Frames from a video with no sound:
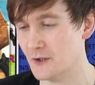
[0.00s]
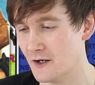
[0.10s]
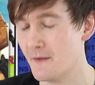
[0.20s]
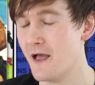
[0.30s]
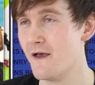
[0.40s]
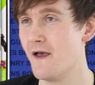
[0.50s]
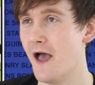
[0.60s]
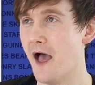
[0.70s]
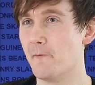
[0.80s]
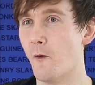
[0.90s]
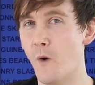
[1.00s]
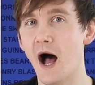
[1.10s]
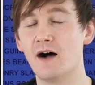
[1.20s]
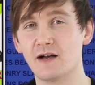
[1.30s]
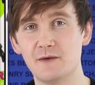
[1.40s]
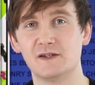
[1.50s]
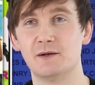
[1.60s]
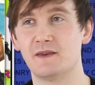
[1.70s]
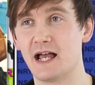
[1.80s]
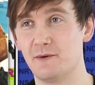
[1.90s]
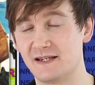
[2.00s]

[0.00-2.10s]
But while he was doing that, he